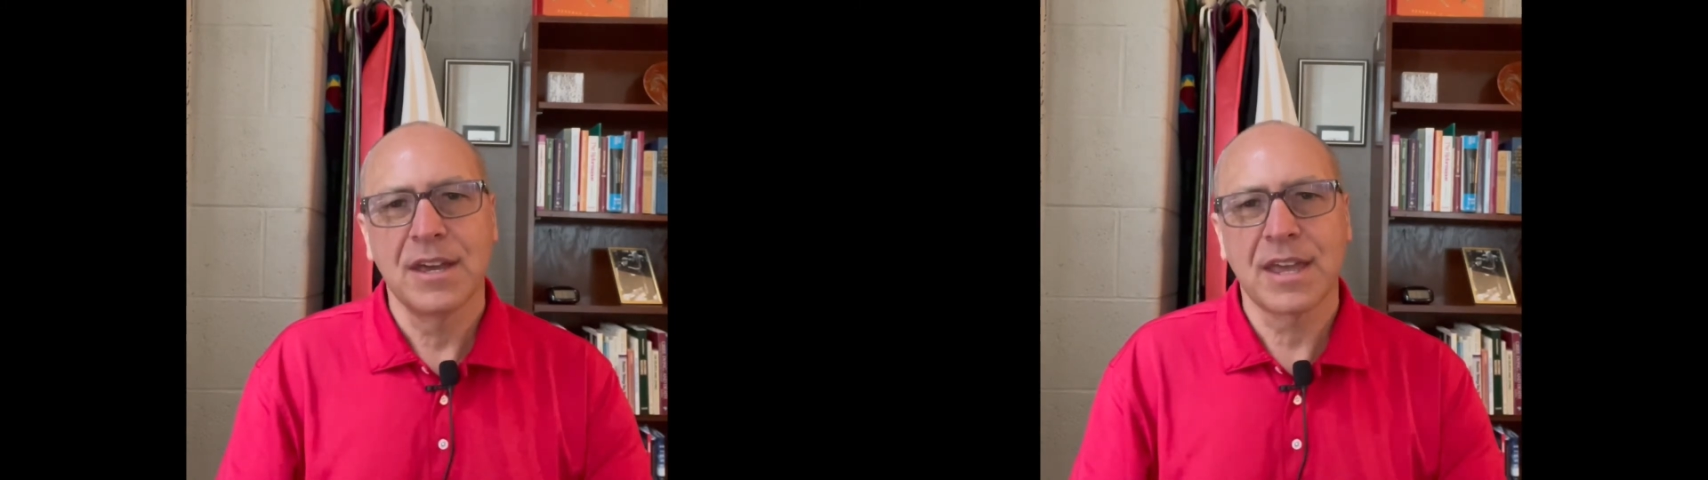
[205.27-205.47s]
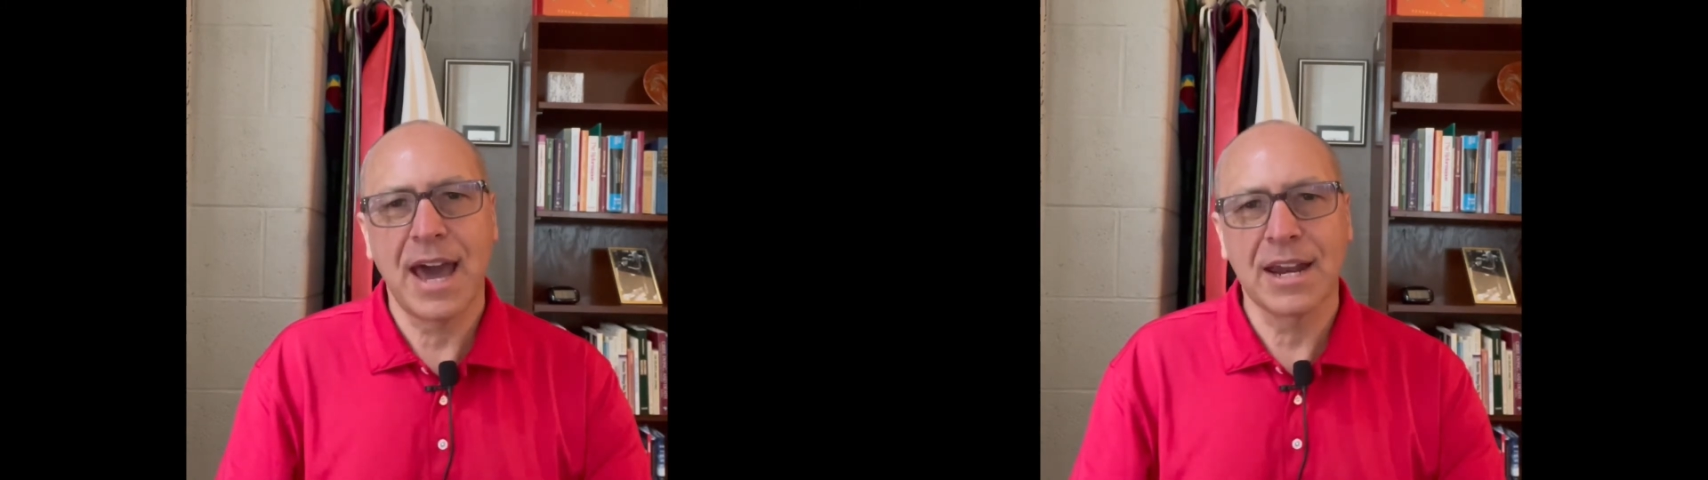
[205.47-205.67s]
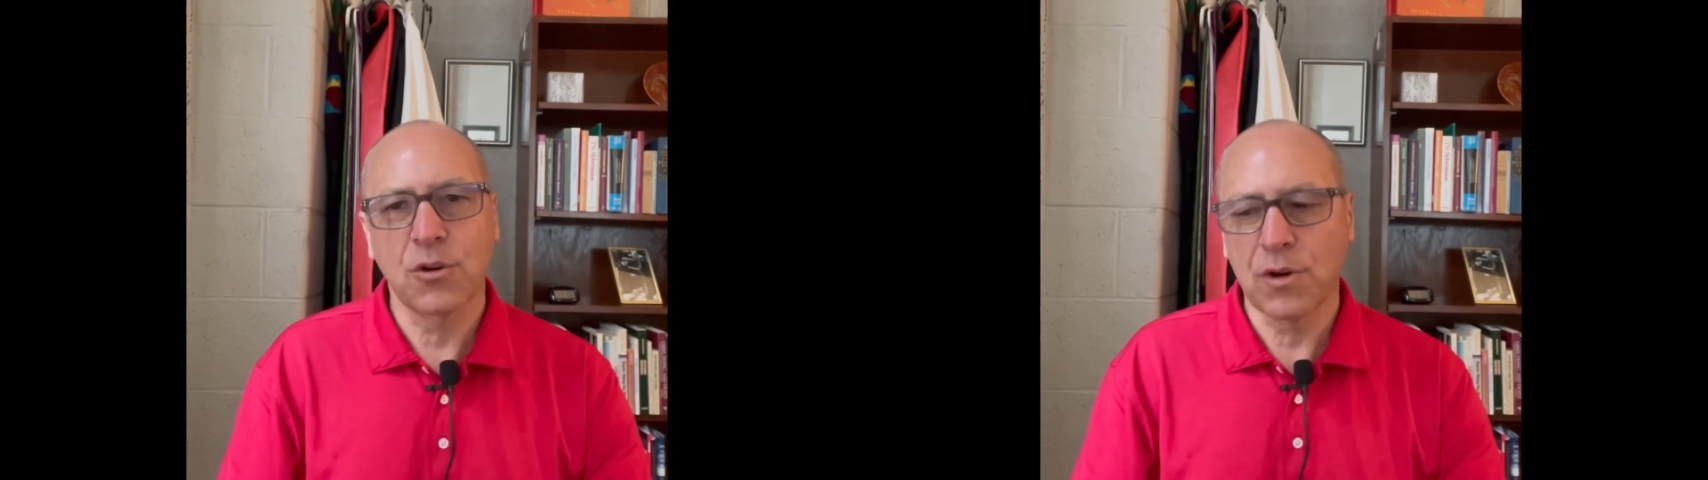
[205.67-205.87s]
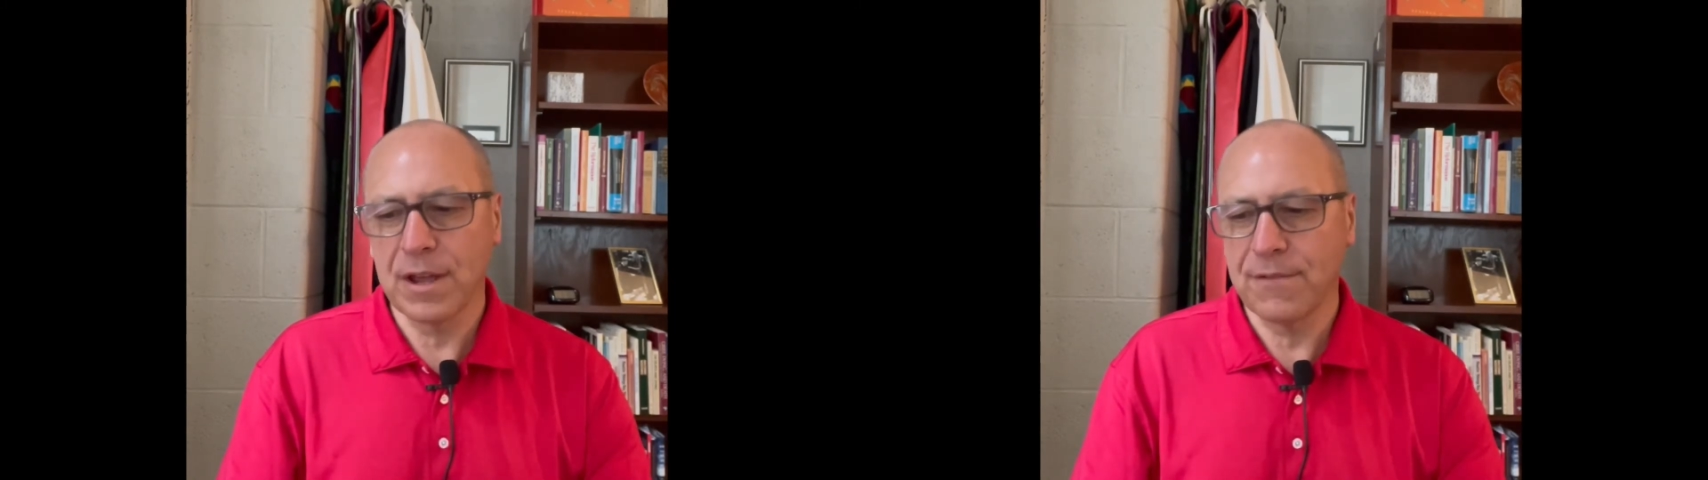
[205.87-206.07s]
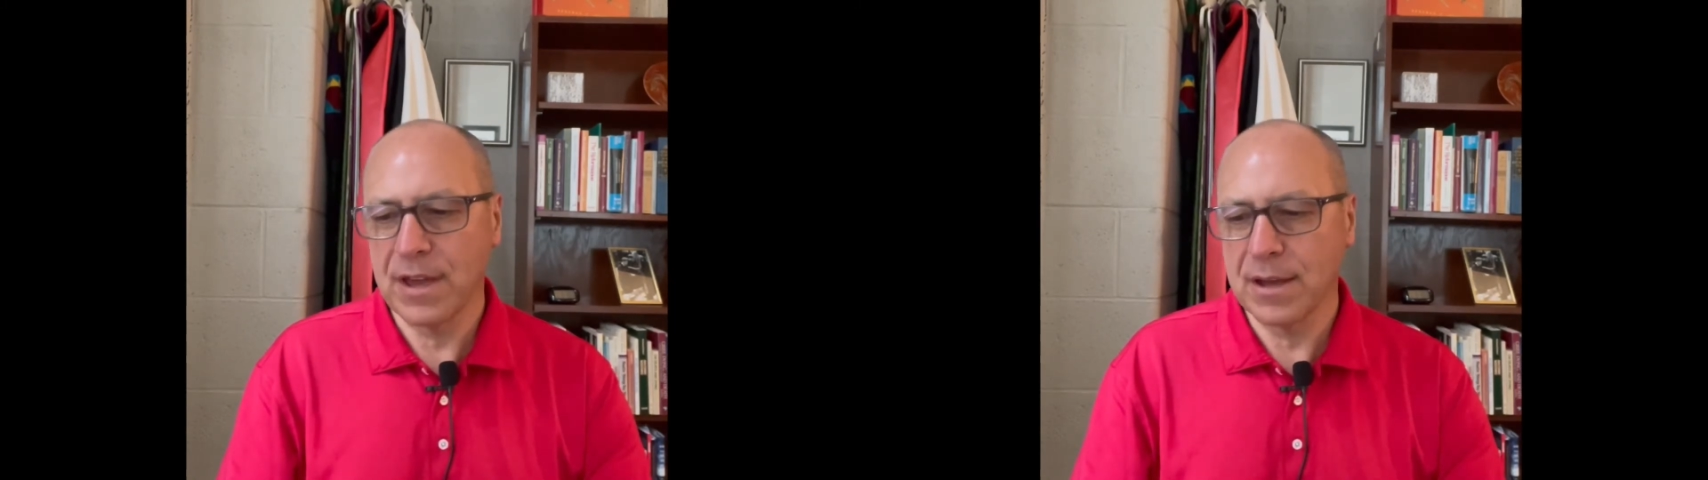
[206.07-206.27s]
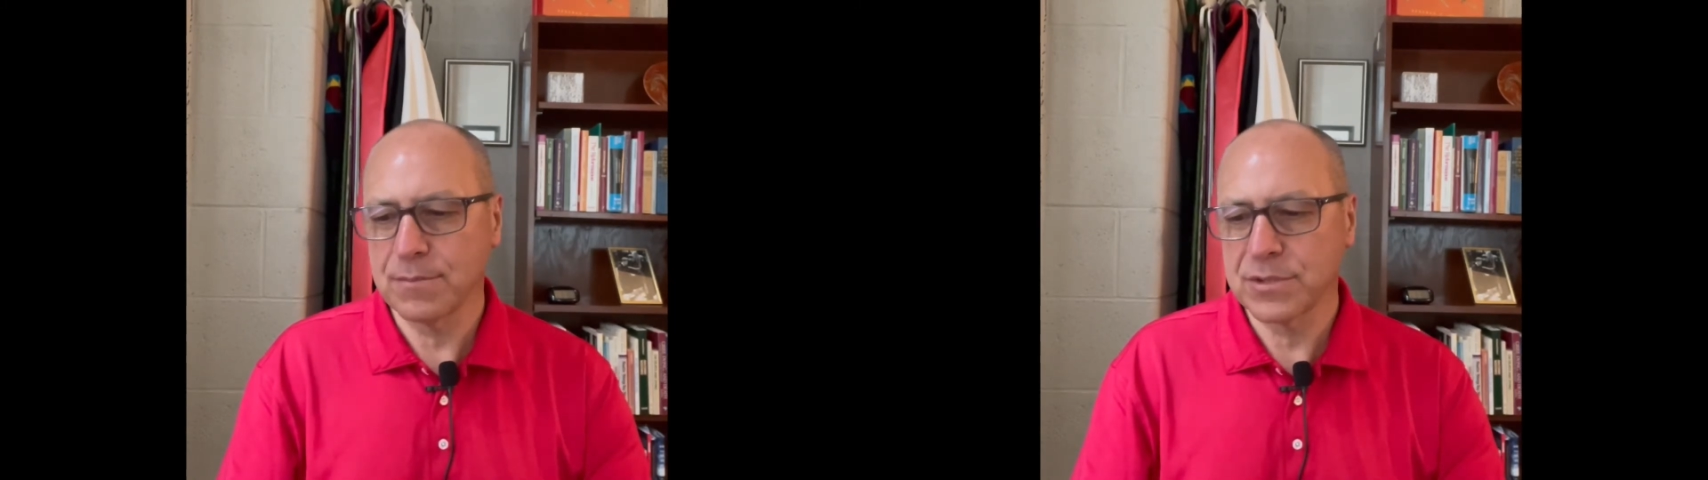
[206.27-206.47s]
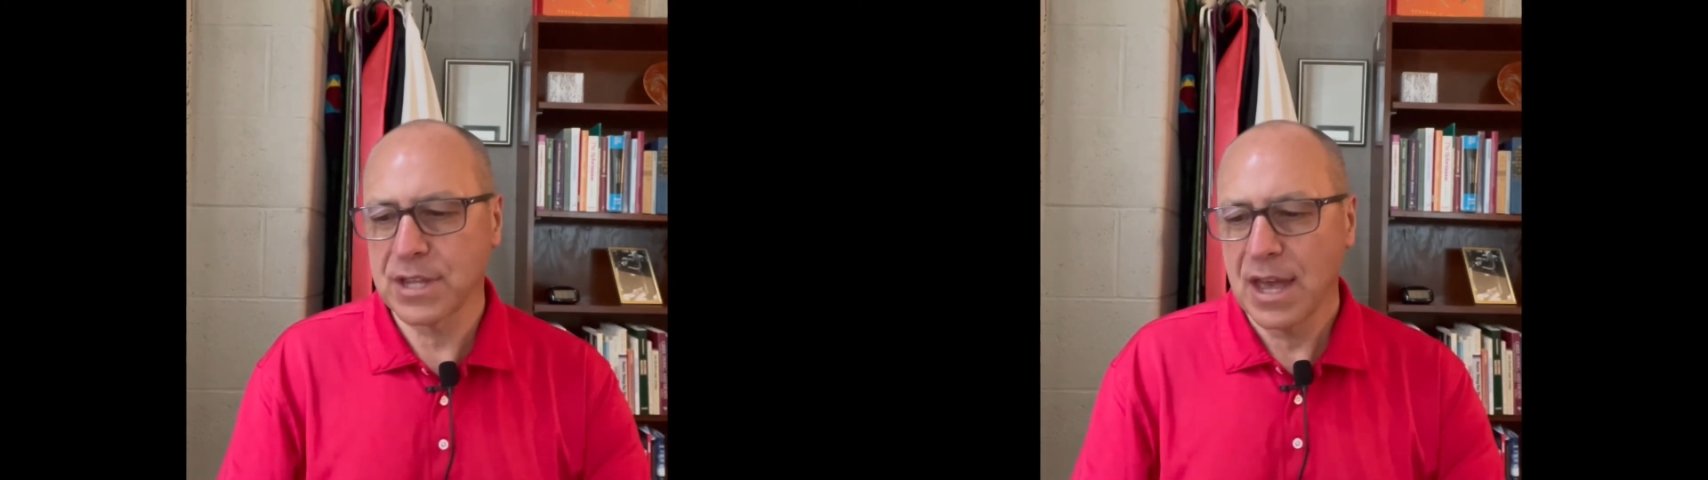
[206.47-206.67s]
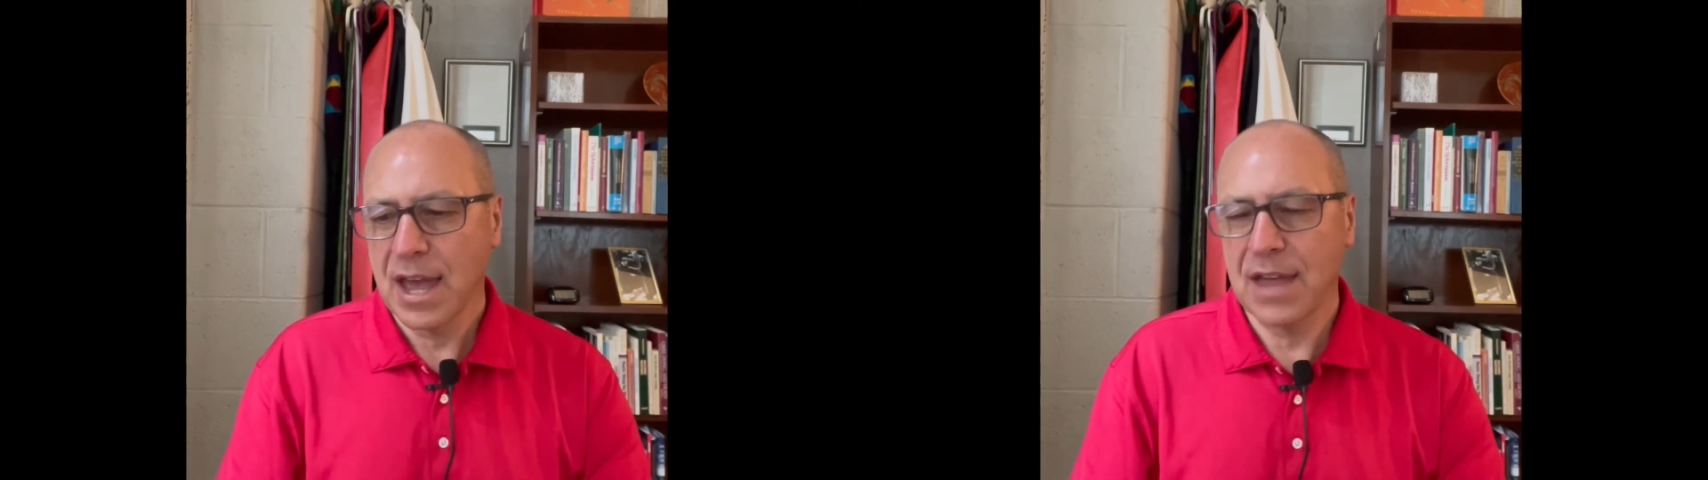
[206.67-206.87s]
category of hymns,